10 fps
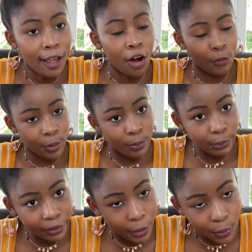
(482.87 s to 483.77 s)
of
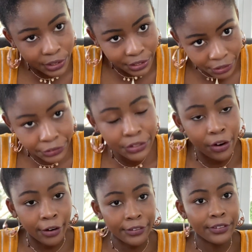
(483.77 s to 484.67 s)
people that were snitched
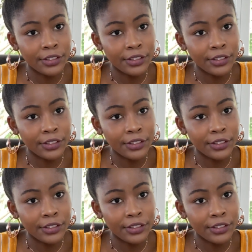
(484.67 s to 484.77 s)
on,